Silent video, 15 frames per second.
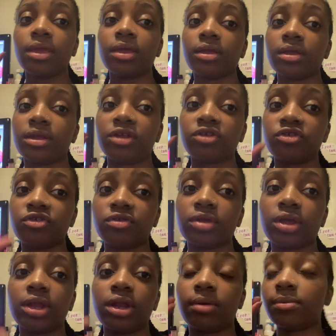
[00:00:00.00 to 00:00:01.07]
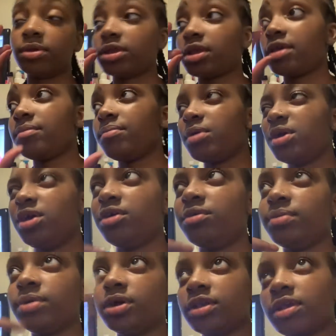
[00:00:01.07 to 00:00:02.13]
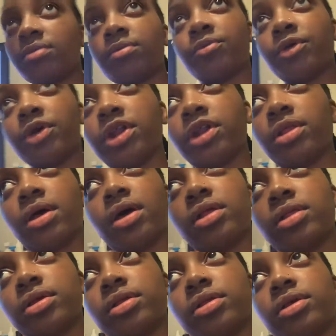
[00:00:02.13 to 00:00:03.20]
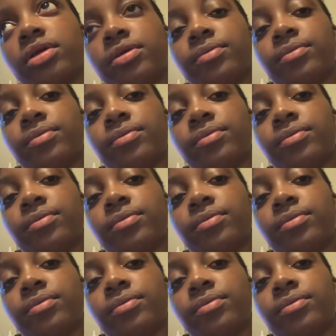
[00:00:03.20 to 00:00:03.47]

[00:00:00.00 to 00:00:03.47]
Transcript: And I'm gonna say a prayer because I've been praying a lot lately.